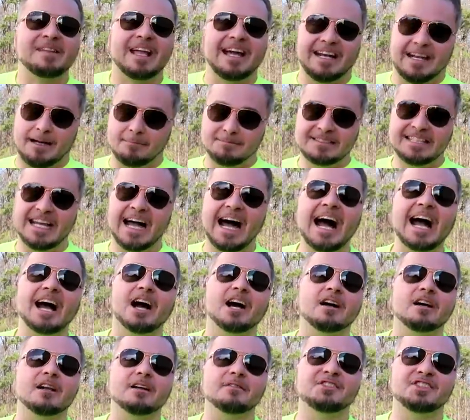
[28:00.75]
and I'm
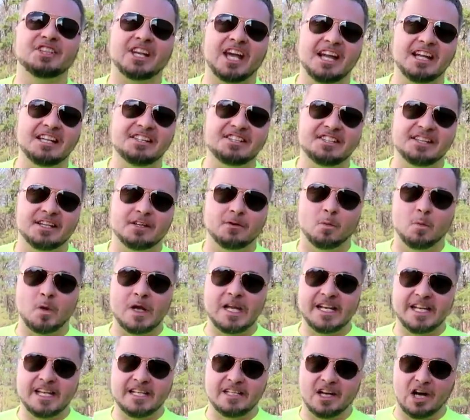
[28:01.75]
tired of chasing
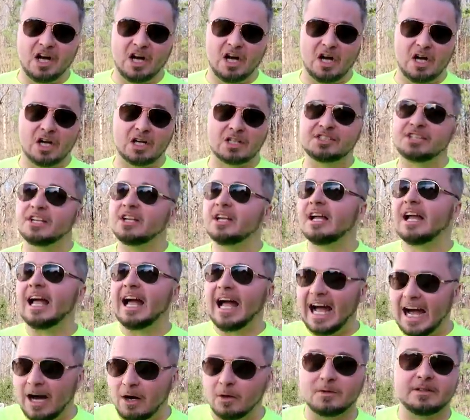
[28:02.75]
weenie dogs
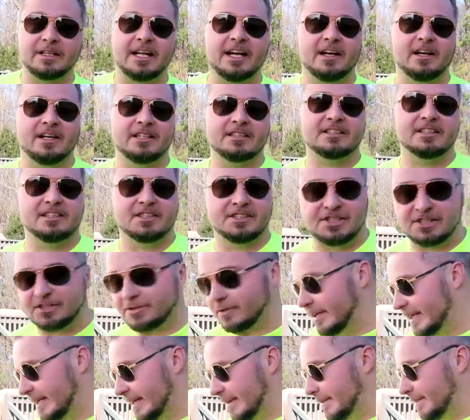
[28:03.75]
out there into the
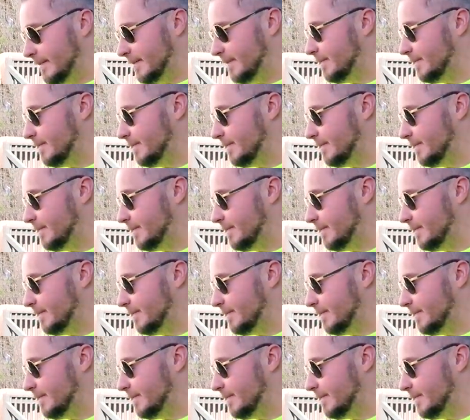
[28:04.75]
street.